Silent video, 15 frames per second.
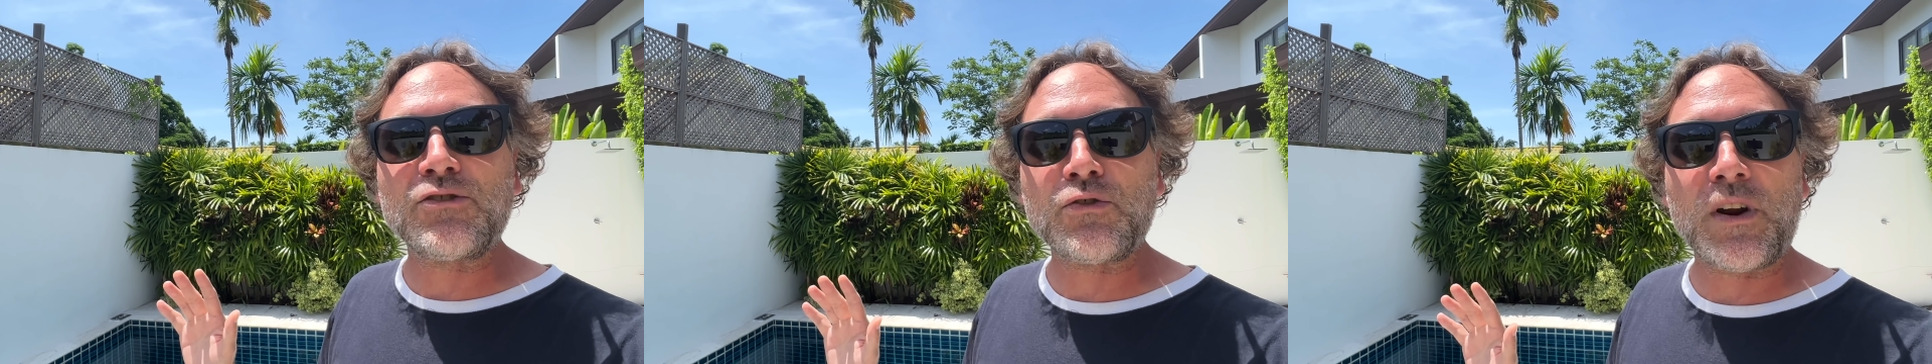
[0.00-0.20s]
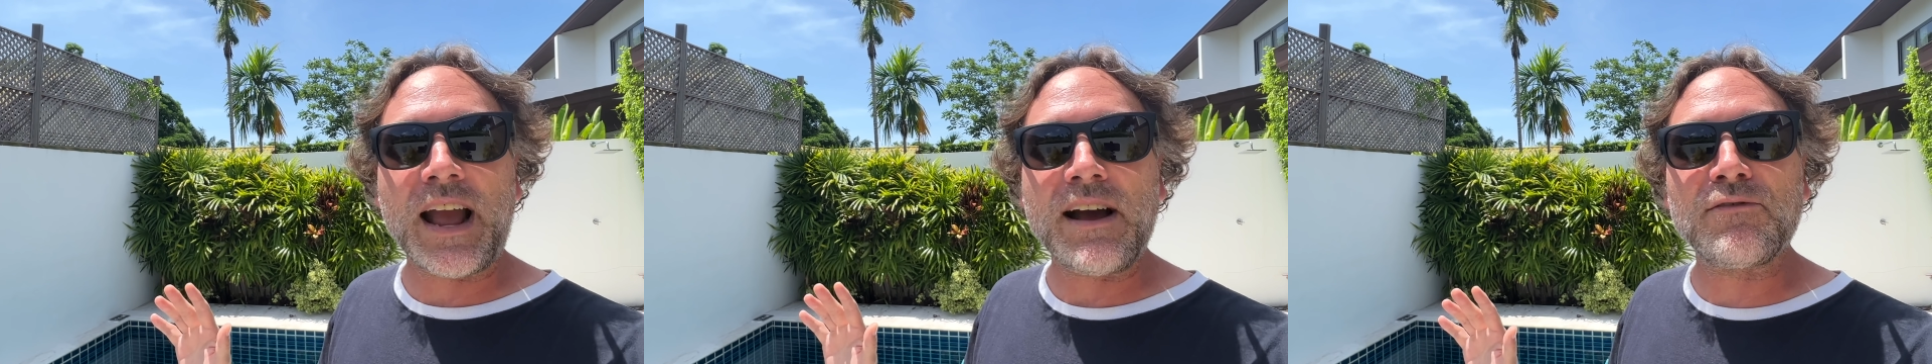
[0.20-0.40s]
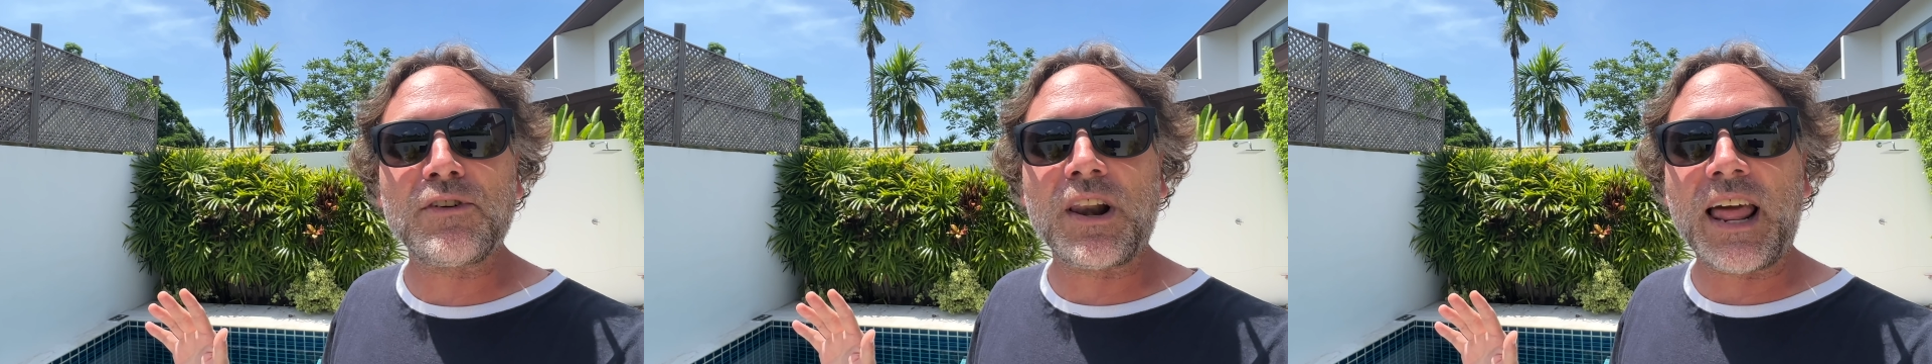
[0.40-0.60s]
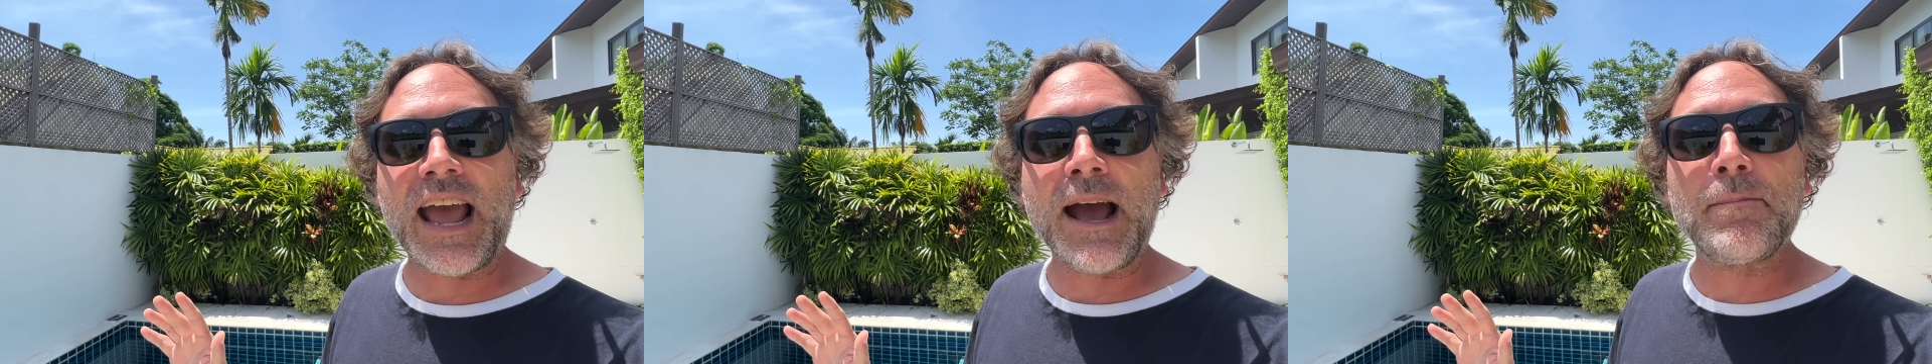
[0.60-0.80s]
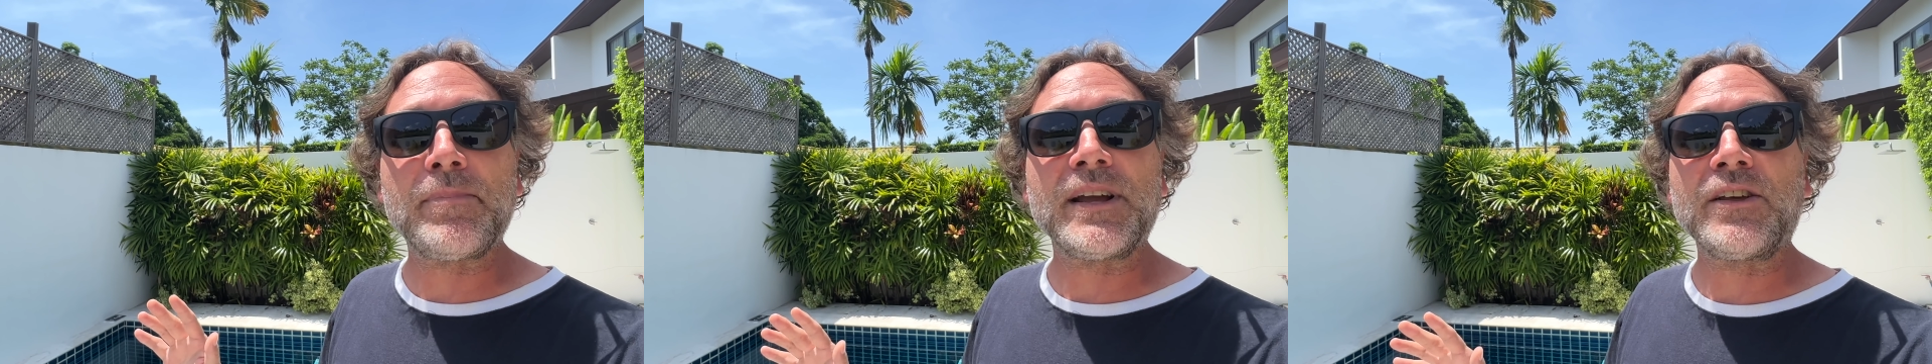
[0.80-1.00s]
travel
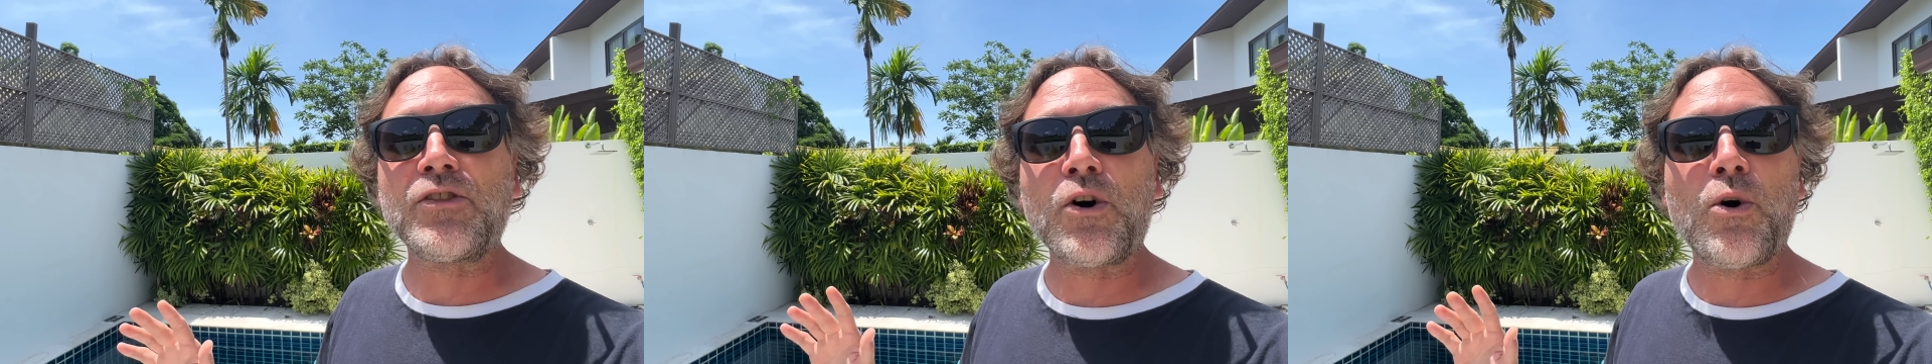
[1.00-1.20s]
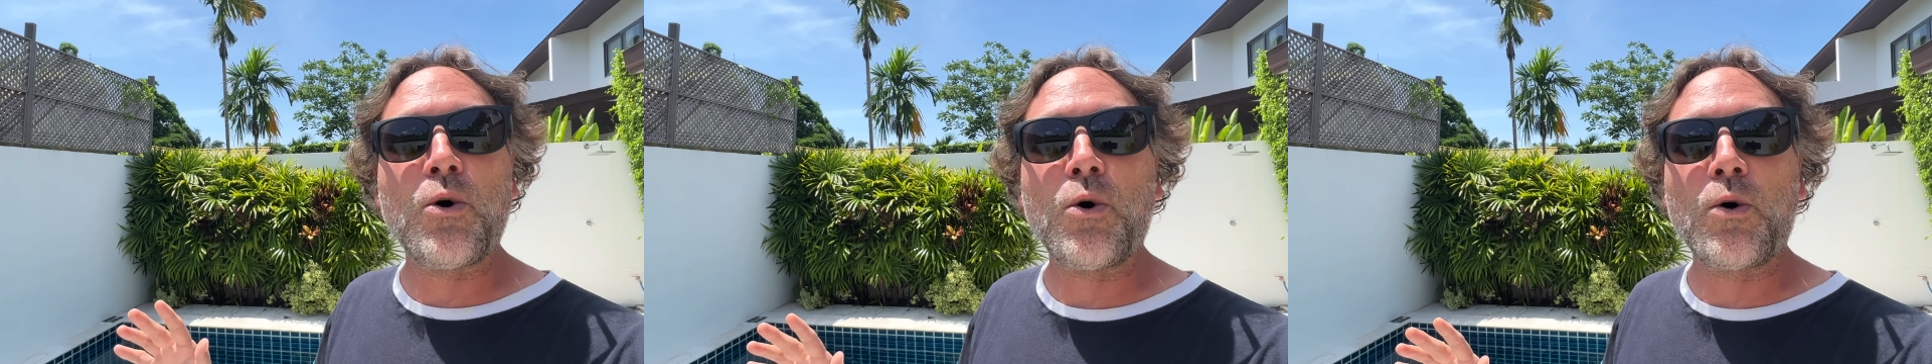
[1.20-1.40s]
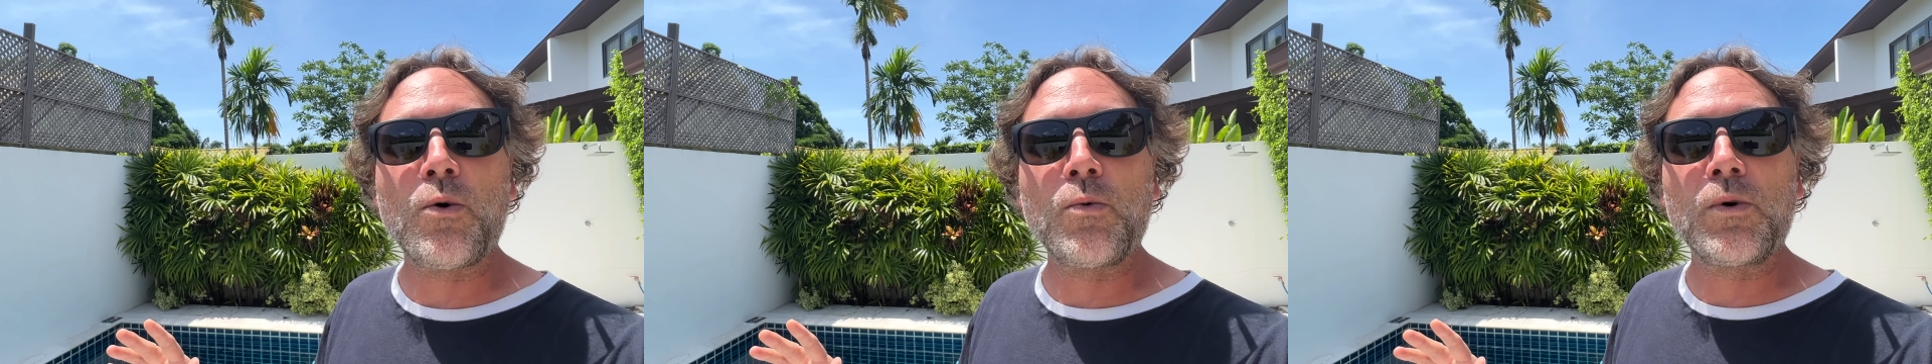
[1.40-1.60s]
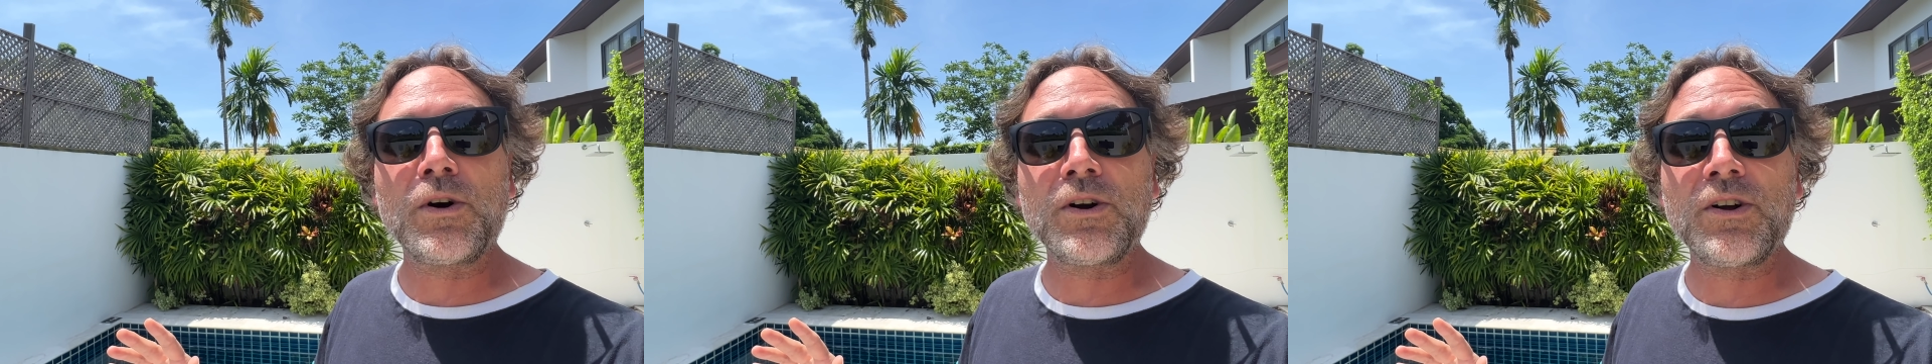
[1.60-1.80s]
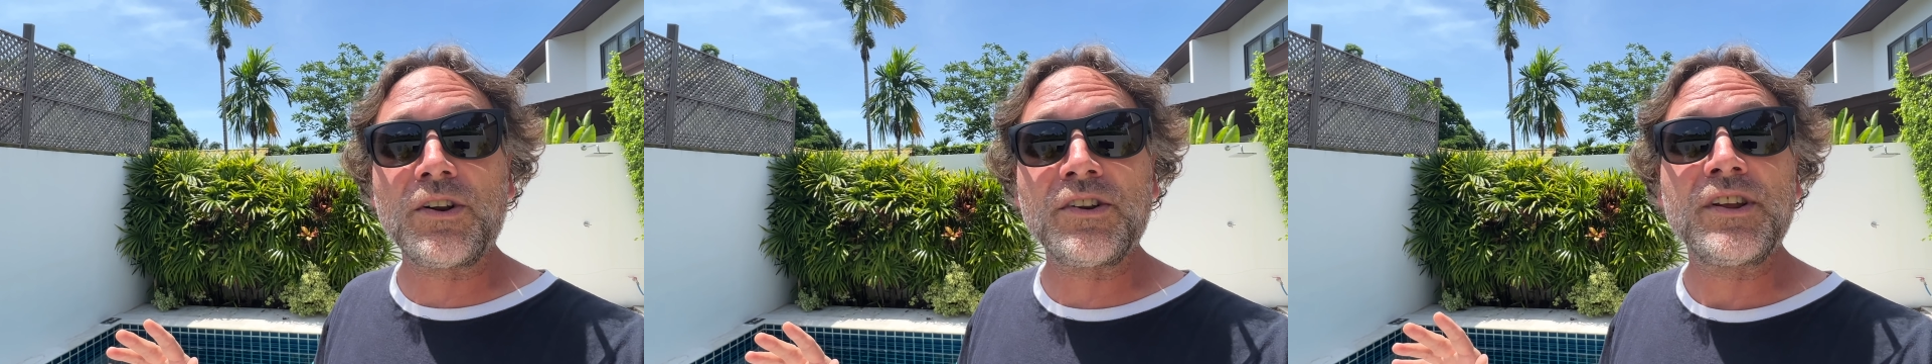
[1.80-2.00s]
app in the whole
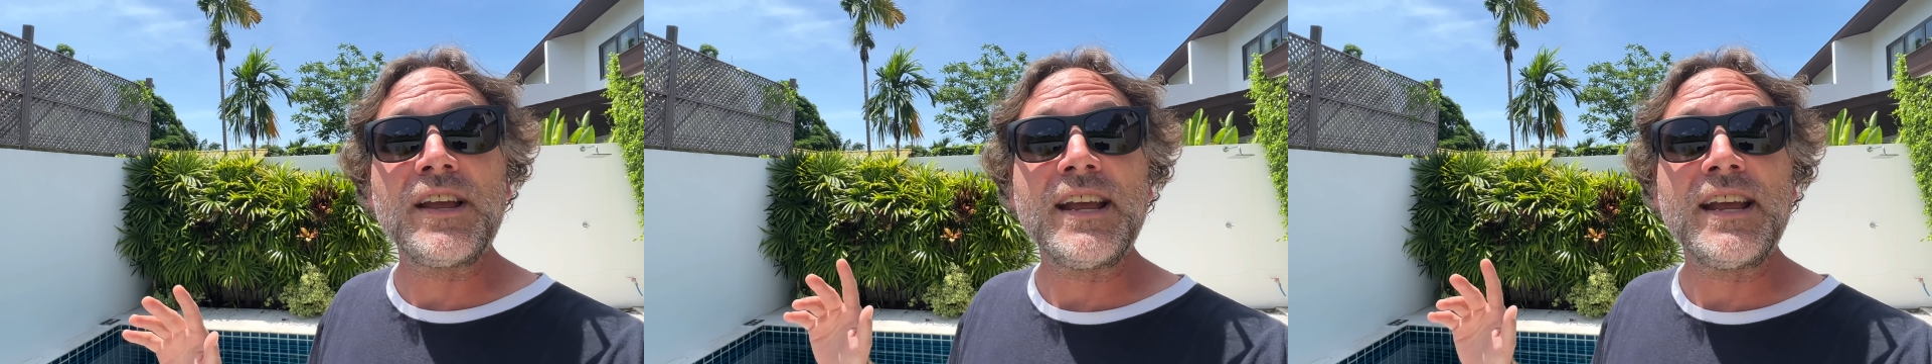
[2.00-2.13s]
world.